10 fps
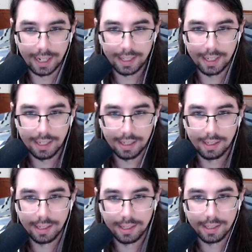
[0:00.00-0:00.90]
I like
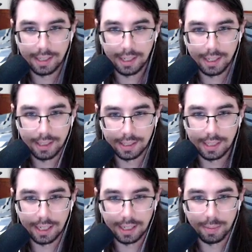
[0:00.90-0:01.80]
taking this
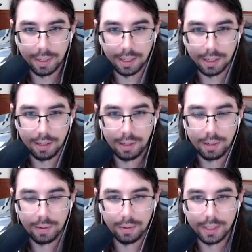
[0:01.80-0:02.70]
second pug,
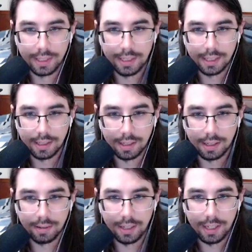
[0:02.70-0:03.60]
one that doesn't
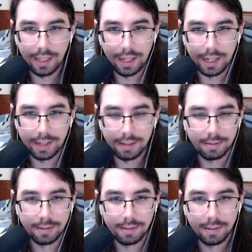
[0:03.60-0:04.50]
already
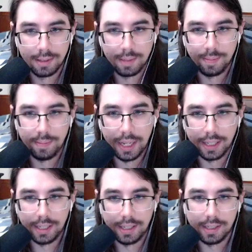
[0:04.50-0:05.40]
have
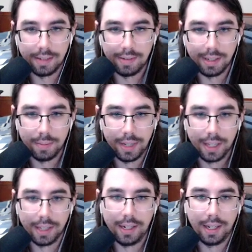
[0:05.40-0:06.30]
melon, and giving it melon.